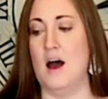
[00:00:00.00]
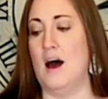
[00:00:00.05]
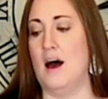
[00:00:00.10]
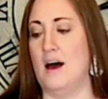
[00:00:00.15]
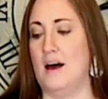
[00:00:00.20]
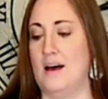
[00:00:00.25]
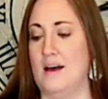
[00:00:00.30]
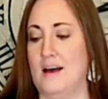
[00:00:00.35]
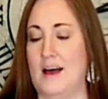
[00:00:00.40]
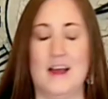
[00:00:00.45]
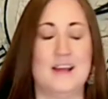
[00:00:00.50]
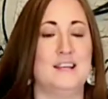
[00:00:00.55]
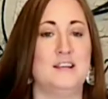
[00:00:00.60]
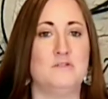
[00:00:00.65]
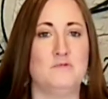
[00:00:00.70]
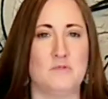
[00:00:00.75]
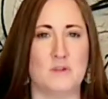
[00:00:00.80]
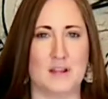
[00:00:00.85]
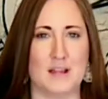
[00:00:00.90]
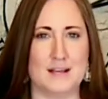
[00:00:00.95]
I
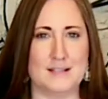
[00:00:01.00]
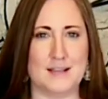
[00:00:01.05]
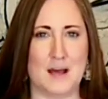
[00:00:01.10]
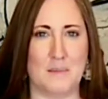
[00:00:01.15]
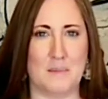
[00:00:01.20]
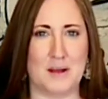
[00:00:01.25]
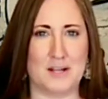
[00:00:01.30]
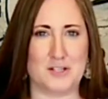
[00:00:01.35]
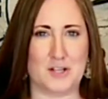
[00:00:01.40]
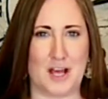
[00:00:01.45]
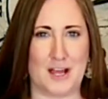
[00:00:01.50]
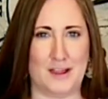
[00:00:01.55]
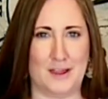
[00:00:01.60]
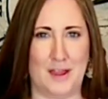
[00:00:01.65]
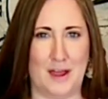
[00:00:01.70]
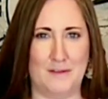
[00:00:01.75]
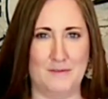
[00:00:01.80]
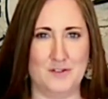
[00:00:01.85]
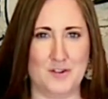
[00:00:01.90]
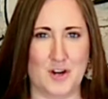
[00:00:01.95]
didn't realize how much I
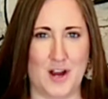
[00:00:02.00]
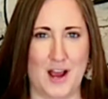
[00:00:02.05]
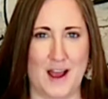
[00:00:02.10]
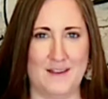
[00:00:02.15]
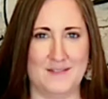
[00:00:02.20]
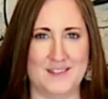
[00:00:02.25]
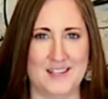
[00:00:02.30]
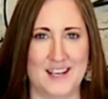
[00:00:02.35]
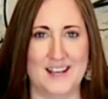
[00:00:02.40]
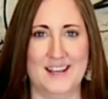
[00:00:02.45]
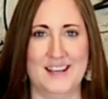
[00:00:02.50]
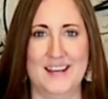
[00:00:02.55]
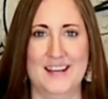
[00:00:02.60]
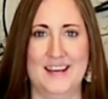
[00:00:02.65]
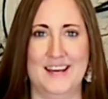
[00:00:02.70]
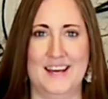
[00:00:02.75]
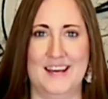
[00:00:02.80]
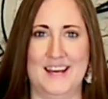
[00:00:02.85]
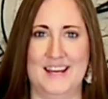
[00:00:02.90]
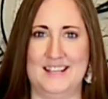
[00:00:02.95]
loved crafting
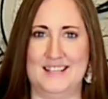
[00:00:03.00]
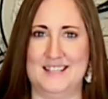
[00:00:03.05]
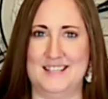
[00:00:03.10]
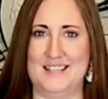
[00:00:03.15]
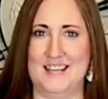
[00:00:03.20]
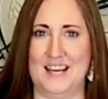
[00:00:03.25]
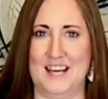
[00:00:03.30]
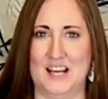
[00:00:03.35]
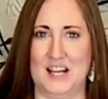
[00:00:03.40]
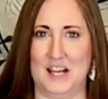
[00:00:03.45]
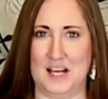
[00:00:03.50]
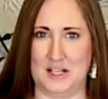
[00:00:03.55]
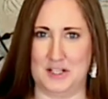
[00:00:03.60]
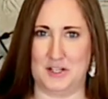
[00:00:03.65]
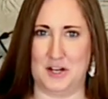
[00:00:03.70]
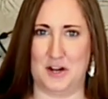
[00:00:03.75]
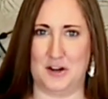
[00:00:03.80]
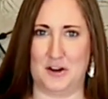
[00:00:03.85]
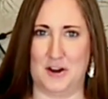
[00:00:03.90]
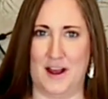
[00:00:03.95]
until I
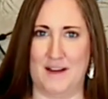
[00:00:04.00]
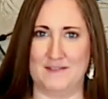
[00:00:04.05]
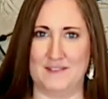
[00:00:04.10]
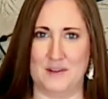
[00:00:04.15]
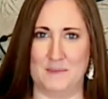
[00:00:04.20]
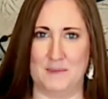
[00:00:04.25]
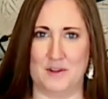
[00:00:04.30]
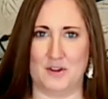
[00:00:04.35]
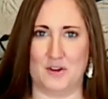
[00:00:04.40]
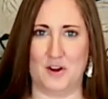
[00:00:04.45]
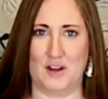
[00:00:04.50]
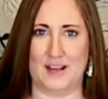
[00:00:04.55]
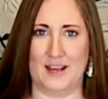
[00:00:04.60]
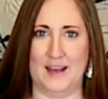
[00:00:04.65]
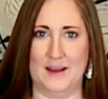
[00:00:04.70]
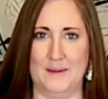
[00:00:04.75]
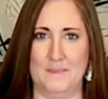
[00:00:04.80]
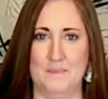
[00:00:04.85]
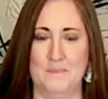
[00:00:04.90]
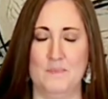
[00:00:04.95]
started crafting with
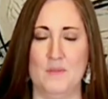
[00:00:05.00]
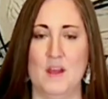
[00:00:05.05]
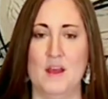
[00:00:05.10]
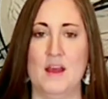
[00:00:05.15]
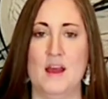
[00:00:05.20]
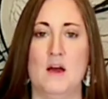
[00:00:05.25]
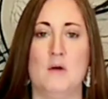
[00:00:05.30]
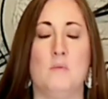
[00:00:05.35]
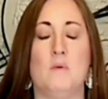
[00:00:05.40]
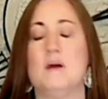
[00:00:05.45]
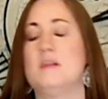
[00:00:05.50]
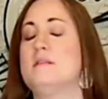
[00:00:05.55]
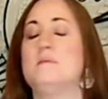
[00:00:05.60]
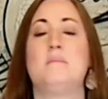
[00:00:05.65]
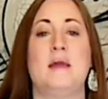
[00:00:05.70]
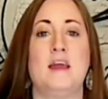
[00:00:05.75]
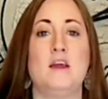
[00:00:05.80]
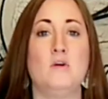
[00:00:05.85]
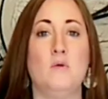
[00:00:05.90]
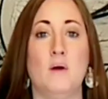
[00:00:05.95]
Cricut. And one of the
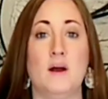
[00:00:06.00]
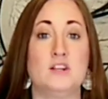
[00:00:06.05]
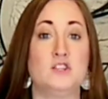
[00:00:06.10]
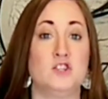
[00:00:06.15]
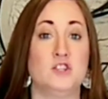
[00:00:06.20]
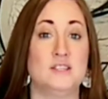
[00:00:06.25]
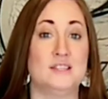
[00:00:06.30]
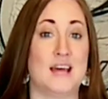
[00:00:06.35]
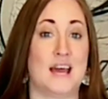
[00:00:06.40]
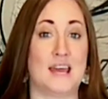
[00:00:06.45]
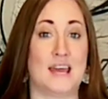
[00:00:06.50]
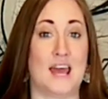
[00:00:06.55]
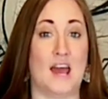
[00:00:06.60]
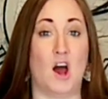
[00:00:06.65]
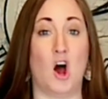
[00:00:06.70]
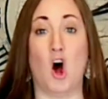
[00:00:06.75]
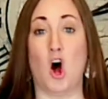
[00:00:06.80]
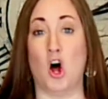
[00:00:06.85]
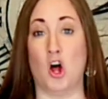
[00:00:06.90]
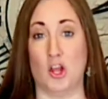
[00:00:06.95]
main questions I
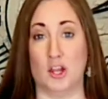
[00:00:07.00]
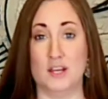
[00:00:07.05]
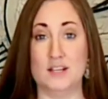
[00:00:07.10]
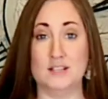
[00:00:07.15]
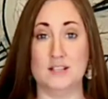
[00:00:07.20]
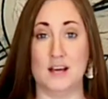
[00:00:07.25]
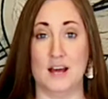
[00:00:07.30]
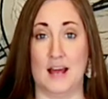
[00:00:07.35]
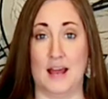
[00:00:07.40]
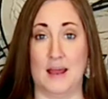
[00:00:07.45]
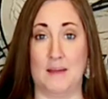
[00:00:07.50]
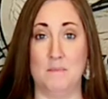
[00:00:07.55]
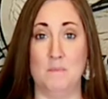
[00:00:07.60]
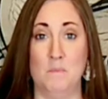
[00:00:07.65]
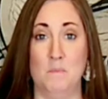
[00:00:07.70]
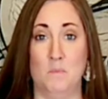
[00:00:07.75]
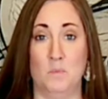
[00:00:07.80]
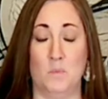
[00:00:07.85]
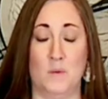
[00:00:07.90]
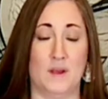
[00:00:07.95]
get all the time
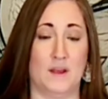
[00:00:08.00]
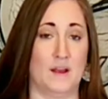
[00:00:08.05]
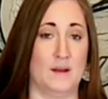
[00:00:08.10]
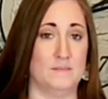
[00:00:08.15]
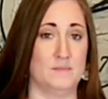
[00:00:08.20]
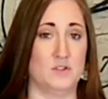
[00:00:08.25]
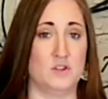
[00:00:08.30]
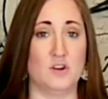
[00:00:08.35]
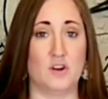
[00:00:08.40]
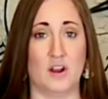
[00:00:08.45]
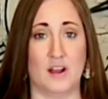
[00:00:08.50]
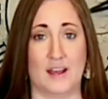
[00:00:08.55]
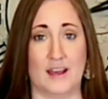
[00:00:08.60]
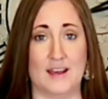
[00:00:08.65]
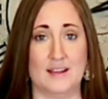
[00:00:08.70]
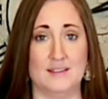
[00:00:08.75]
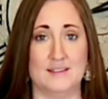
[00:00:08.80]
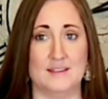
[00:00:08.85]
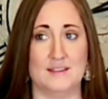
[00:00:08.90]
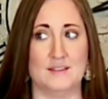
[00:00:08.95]
when it comes to
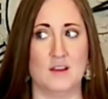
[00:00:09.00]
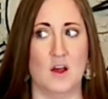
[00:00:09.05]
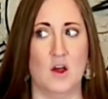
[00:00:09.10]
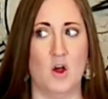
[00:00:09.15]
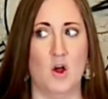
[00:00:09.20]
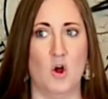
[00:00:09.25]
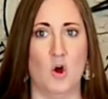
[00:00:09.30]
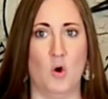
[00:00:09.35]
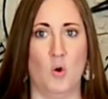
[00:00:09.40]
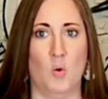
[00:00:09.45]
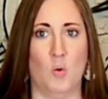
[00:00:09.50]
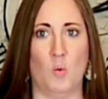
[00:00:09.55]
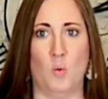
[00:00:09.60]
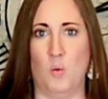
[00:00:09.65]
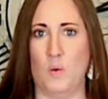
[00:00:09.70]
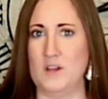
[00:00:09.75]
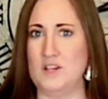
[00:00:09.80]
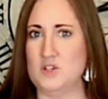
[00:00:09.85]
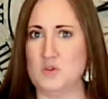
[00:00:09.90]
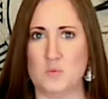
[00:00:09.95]
Cricuts is,
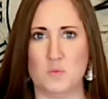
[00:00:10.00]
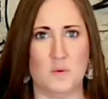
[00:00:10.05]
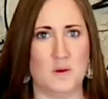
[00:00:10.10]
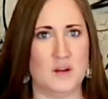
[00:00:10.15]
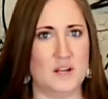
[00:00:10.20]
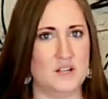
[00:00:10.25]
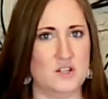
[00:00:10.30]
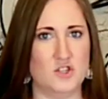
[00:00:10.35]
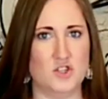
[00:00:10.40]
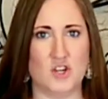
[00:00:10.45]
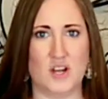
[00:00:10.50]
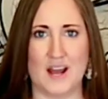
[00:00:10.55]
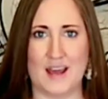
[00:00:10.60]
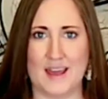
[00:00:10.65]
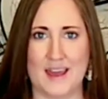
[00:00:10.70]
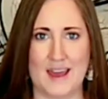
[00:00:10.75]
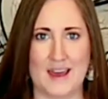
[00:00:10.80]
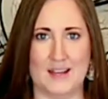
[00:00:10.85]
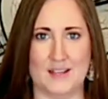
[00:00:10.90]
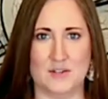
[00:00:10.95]
which one should I
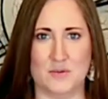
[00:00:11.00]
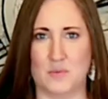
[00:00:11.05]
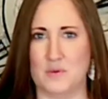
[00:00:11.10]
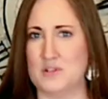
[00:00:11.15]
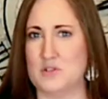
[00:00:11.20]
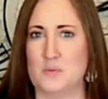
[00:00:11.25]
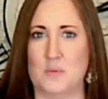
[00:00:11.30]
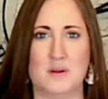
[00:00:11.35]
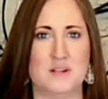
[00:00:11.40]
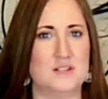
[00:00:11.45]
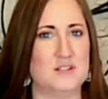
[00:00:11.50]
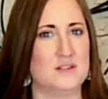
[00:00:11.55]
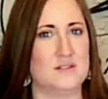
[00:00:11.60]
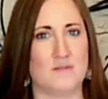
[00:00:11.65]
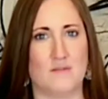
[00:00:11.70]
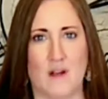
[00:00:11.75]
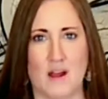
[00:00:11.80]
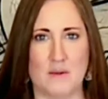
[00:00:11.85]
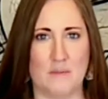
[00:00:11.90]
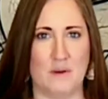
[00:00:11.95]
get? Which one's the
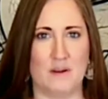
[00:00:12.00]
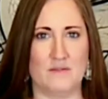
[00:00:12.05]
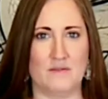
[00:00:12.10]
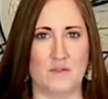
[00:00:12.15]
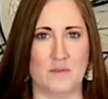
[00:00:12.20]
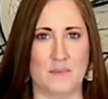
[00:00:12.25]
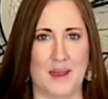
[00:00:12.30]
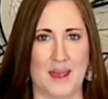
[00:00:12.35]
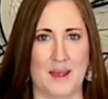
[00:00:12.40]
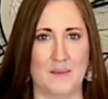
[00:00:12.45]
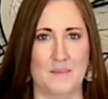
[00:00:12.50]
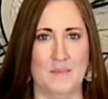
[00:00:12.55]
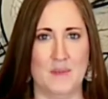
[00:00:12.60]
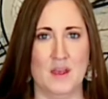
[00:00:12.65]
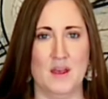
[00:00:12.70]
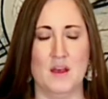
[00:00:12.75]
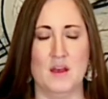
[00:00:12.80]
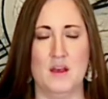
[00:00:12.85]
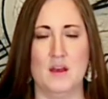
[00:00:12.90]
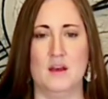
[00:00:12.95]
right one for me?
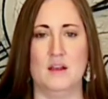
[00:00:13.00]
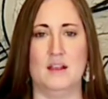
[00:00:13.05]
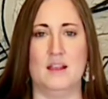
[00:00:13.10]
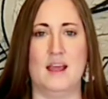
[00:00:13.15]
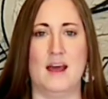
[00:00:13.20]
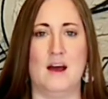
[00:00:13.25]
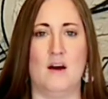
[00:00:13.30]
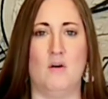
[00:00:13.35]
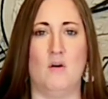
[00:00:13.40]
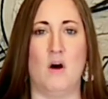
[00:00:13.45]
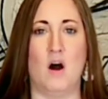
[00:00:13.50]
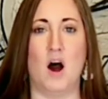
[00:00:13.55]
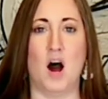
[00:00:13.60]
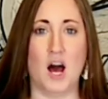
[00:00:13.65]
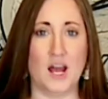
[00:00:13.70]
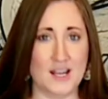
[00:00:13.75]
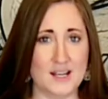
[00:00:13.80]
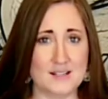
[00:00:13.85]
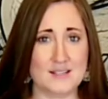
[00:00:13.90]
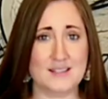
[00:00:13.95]
Now,
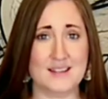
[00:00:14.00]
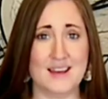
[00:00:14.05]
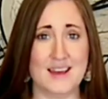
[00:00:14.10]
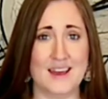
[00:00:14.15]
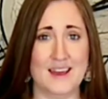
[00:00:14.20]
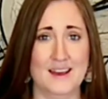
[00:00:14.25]
honestly,